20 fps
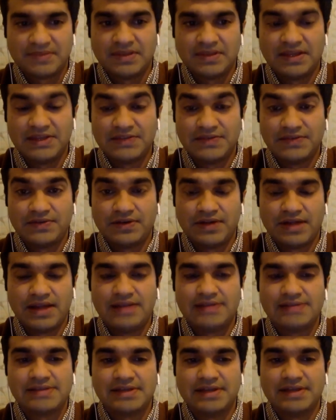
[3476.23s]
Thanks for
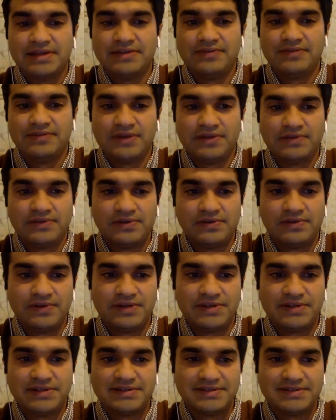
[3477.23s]
asking wonderful
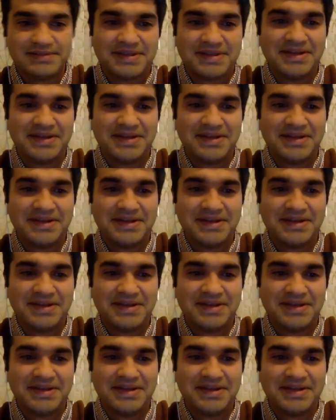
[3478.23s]
questions.